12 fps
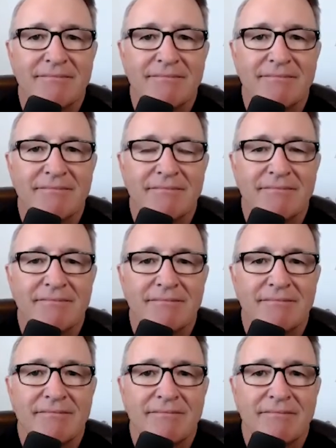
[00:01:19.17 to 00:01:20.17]

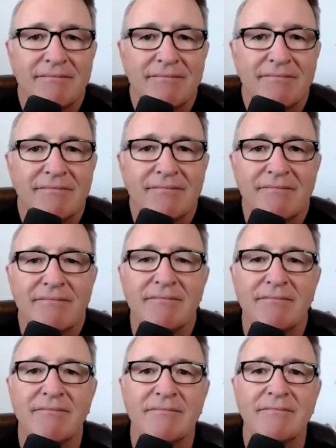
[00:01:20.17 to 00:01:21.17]

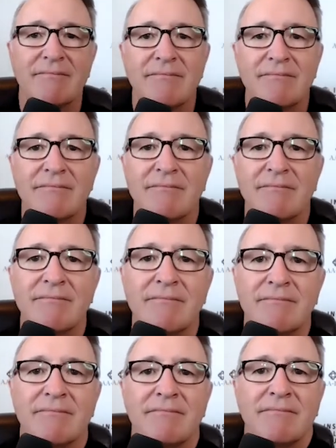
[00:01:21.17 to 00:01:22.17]

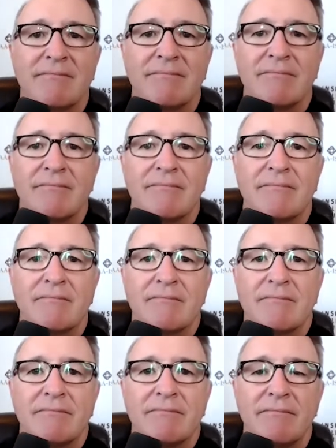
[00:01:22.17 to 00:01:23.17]

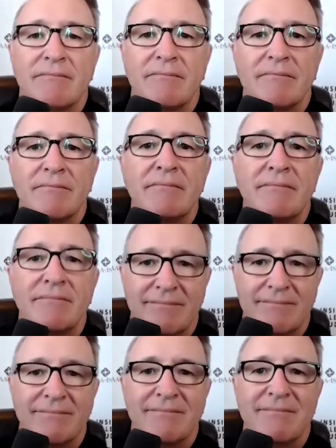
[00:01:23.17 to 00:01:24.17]

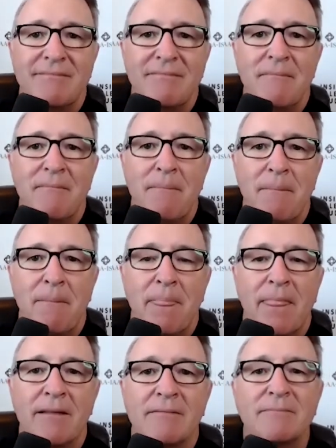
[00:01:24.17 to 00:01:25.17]

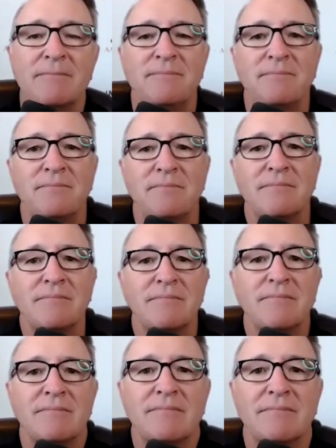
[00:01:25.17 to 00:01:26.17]

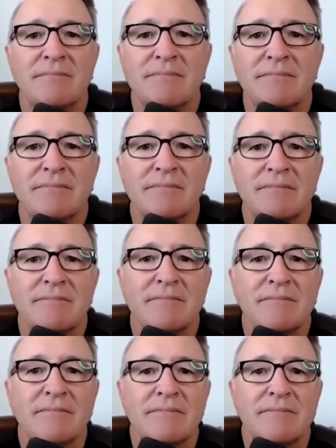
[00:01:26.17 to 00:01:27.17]
[no speech]